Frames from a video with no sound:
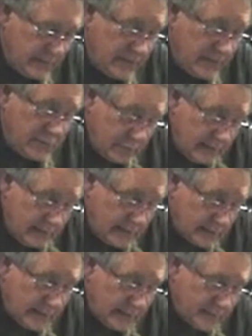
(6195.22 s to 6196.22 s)
We do
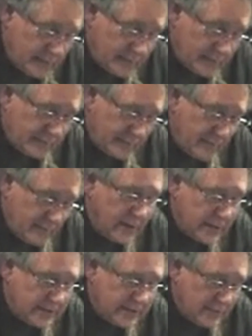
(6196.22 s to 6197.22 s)
need to relearn from
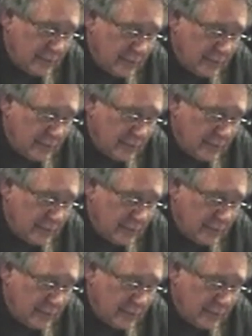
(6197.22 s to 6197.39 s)
Marx that